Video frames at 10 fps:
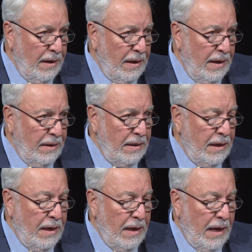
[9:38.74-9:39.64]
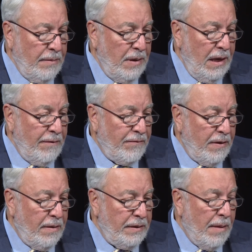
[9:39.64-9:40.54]
And I believe
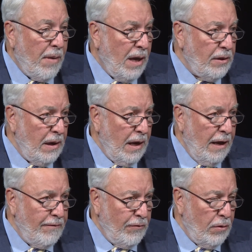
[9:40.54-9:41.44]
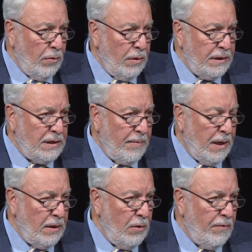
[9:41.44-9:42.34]
the model I follow is the
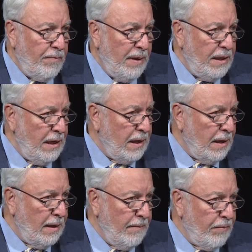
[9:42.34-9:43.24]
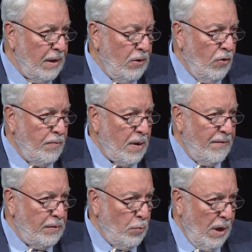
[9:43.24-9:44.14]
model of Medina, of
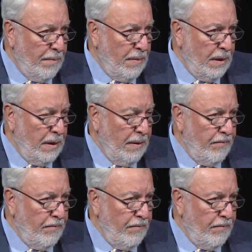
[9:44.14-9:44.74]
Prophet Muhammad.